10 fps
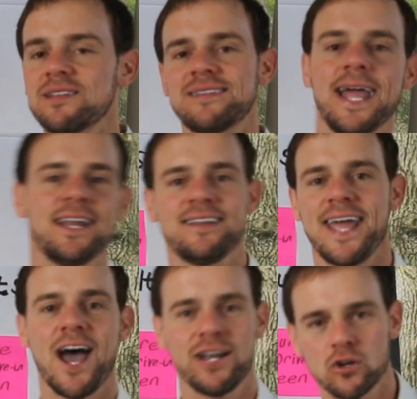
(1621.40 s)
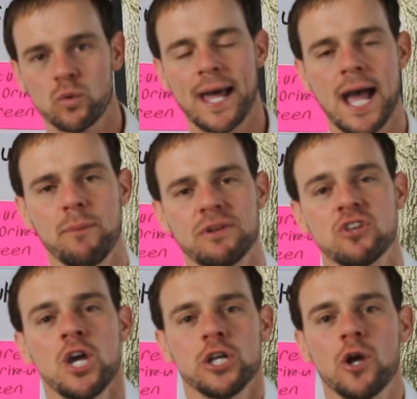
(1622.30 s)
this day in and day out, here's what
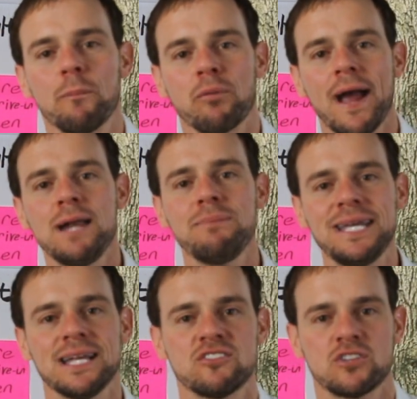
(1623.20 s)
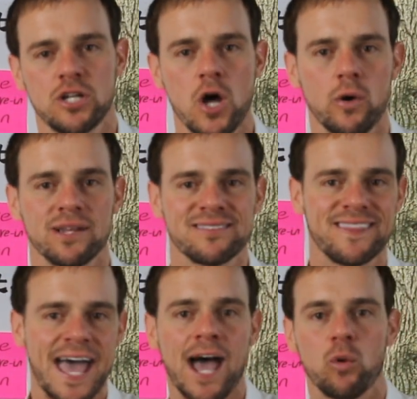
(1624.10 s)
happens your brain begins to notice
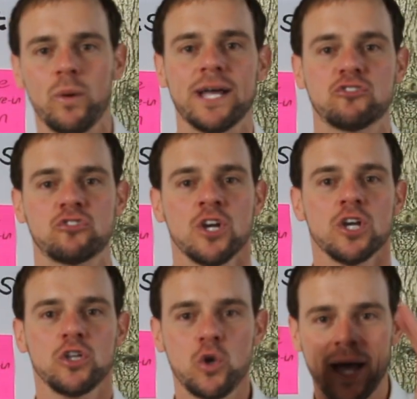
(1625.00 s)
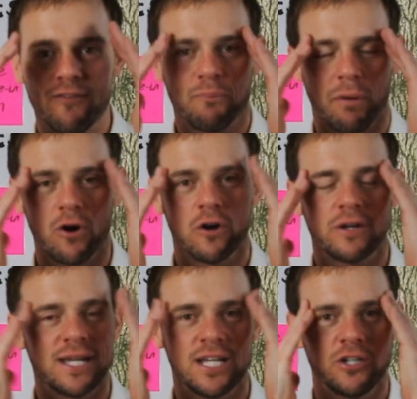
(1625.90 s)
that which you have
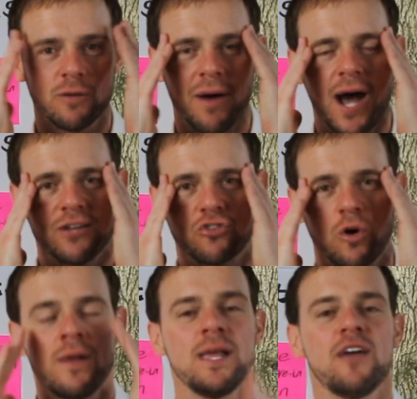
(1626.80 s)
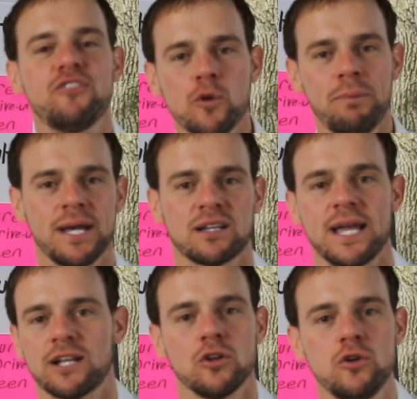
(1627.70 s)
burned in your mind. So if you pick,
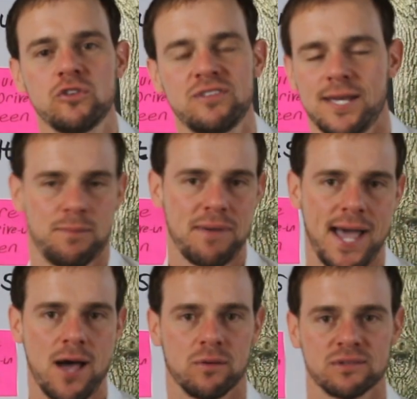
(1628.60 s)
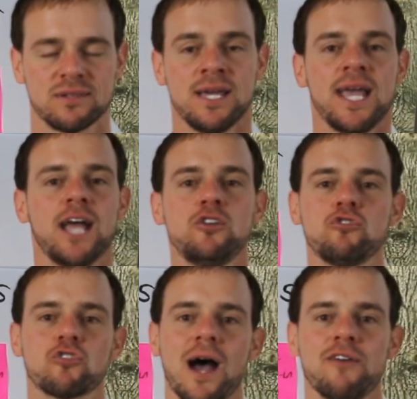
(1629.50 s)
like, lose 10 pounds and
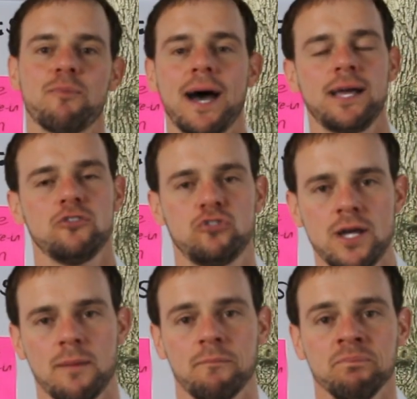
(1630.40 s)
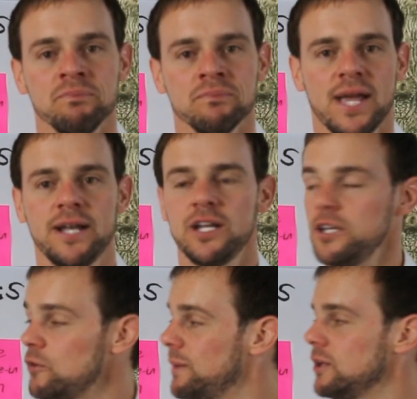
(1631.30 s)
you drive by a gym, and
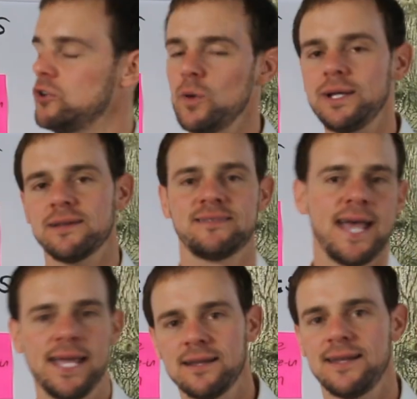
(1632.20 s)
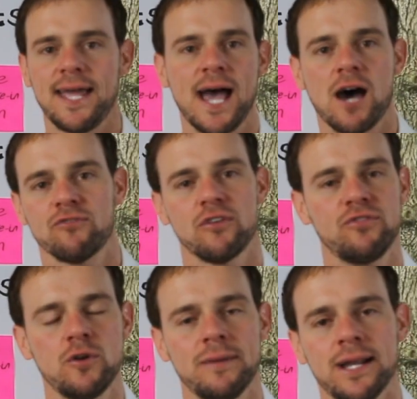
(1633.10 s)
you've been doing this day in and day out for a
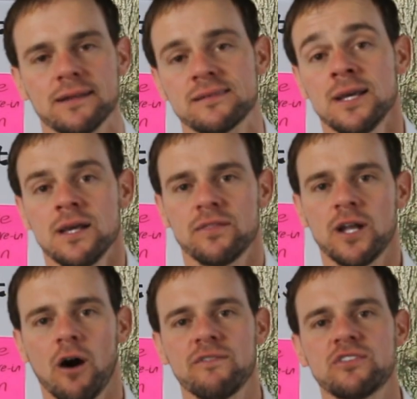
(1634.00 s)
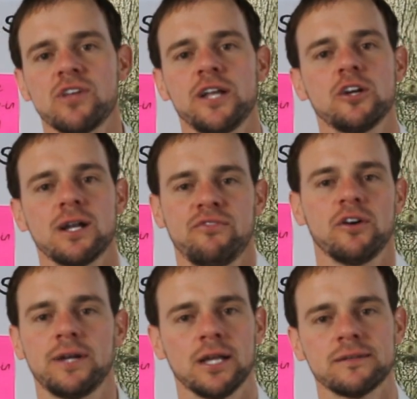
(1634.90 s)
few minutes, then all of a sudden you're going to
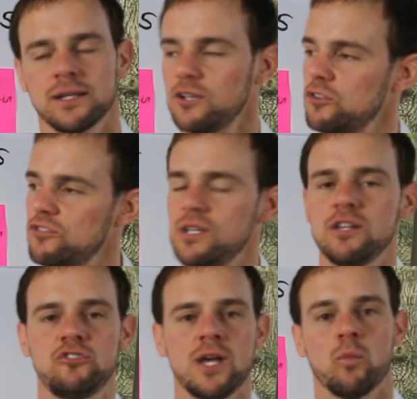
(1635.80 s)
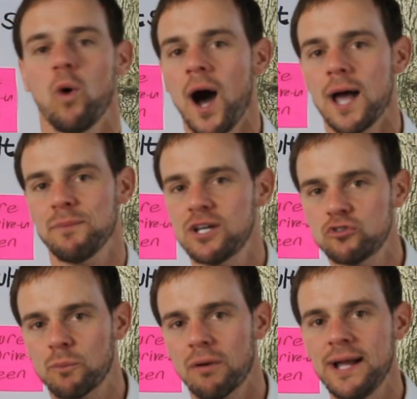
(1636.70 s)
feel guilty because you see the gym. Why?
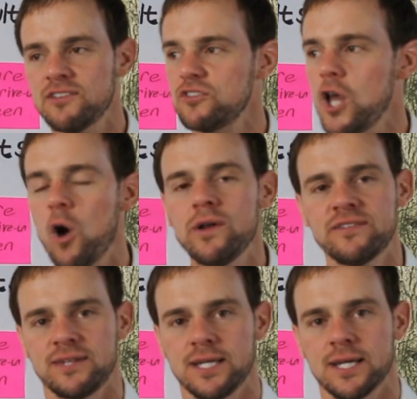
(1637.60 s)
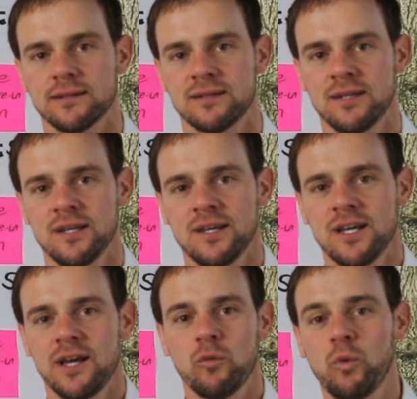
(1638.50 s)
Because your brain's noticing
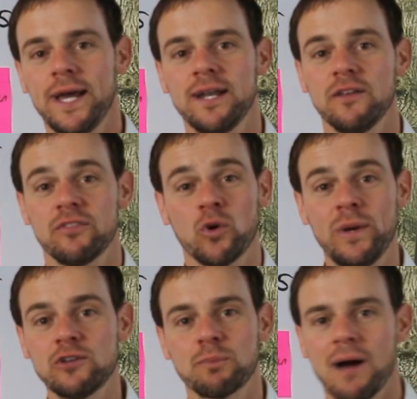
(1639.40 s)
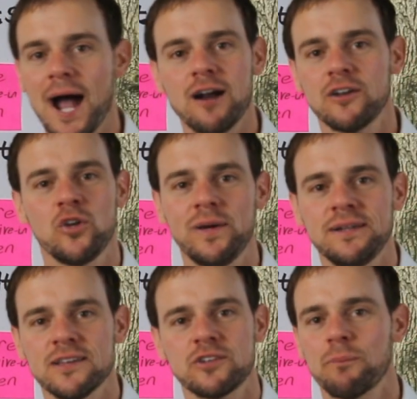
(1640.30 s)
it. When the weeks prior to
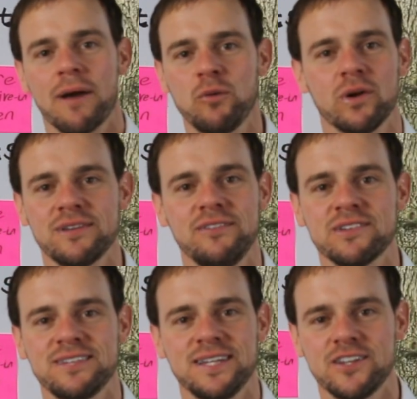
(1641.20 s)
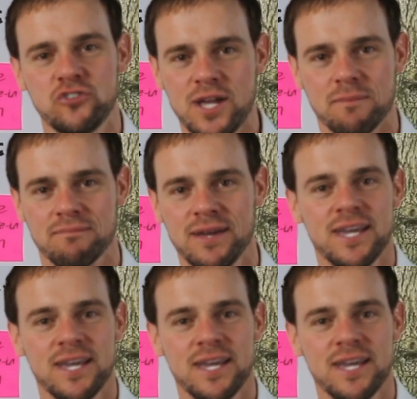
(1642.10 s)
doing this, your brain wasn't even seeing the gym.